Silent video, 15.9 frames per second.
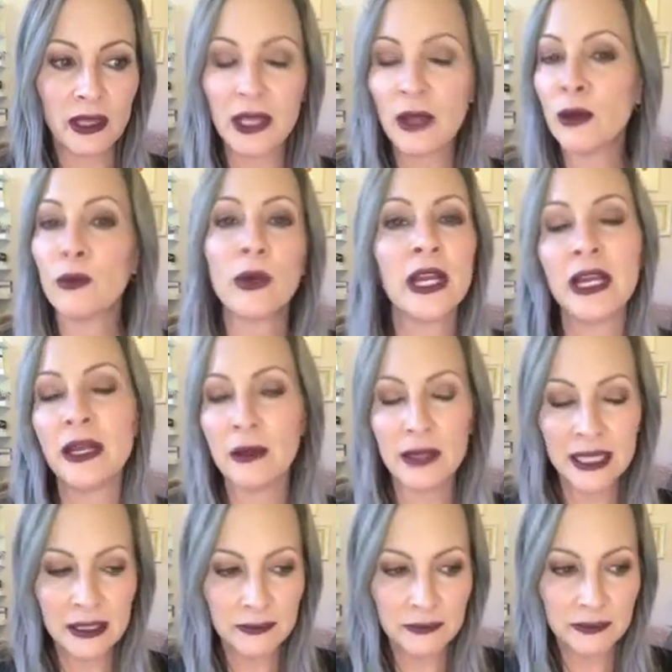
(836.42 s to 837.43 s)

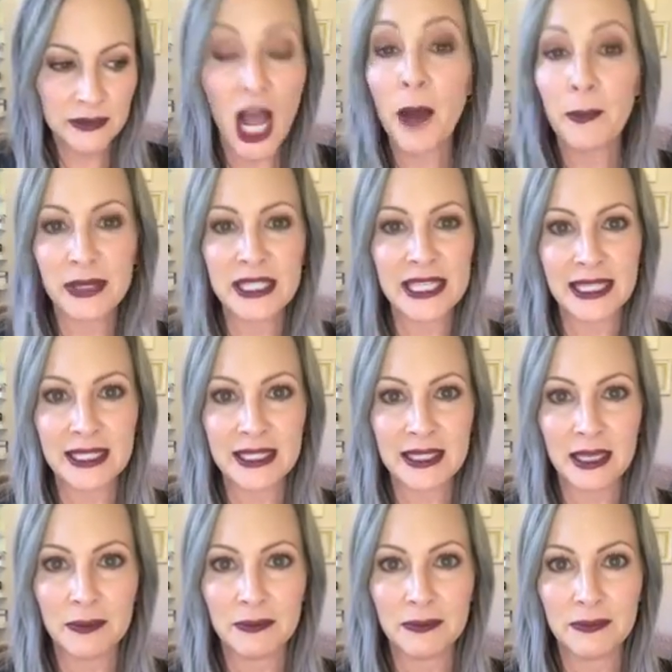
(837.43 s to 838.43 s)
it compensates
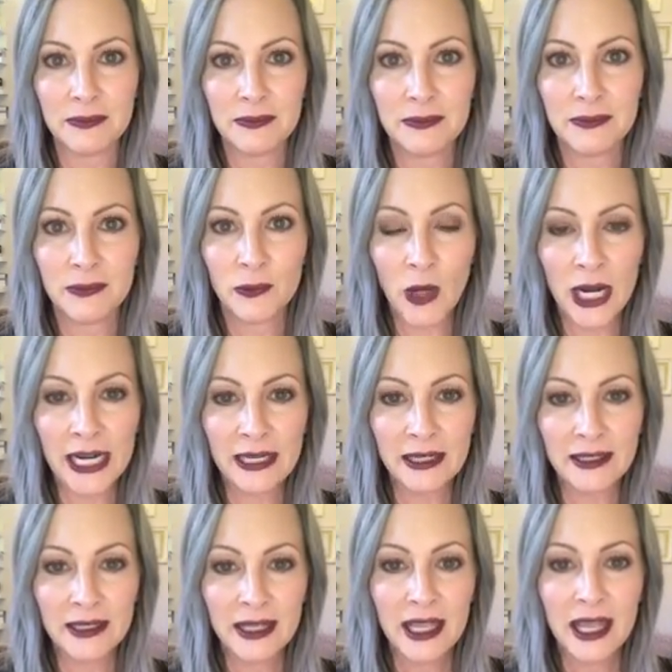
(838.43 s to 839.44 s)
them, right?
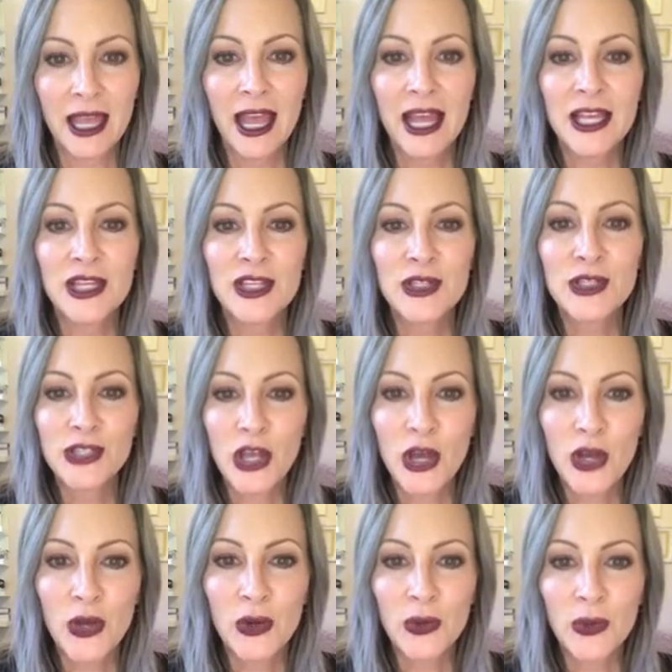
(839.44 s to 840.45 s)

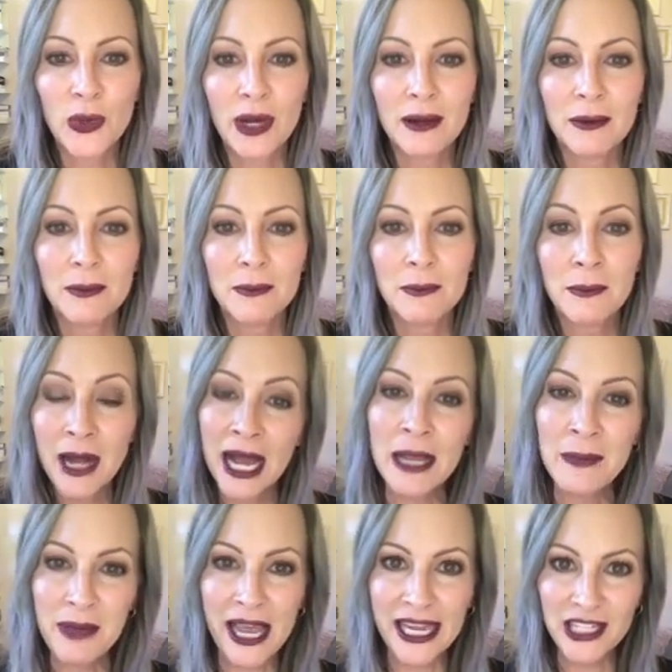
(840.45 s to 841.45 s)
So
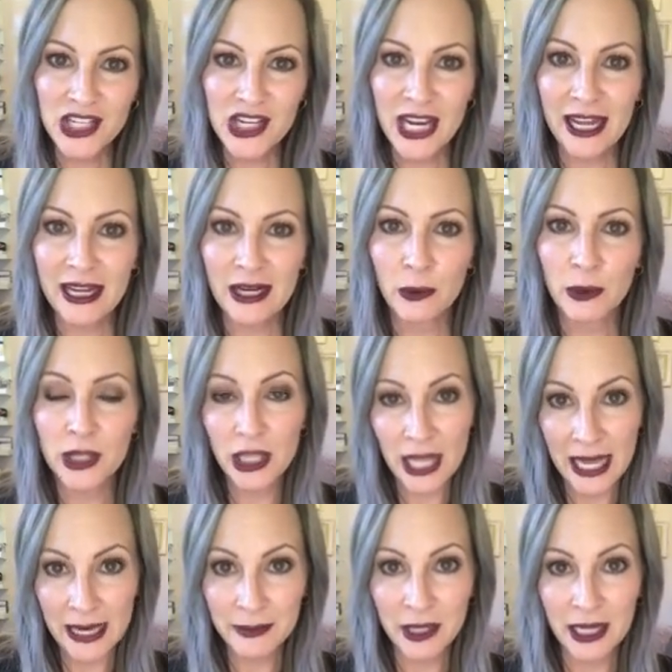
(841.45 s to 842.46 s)
my paycheck with
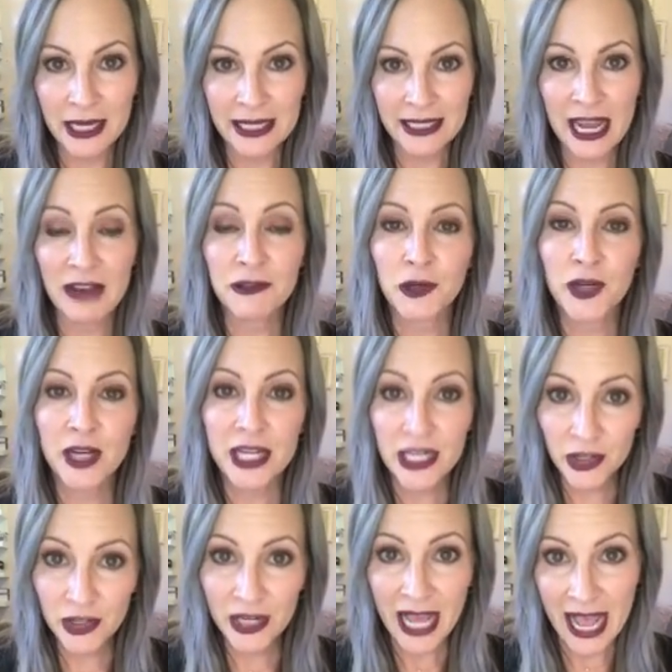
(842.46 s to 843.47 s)
LimeLight after a
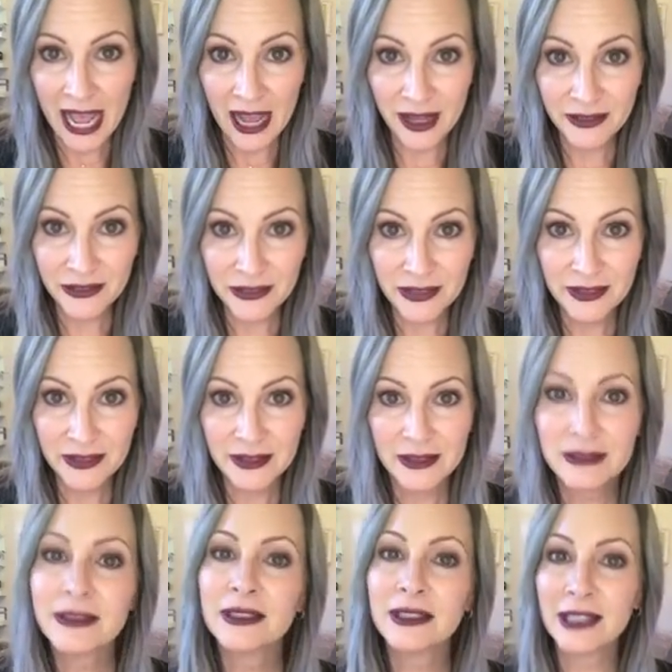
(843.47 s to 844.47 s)
year and a half
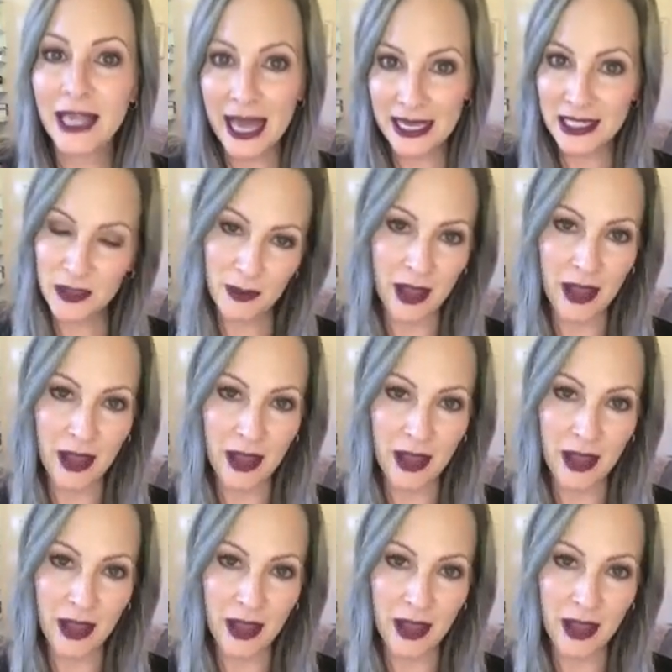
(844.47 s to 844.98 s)
last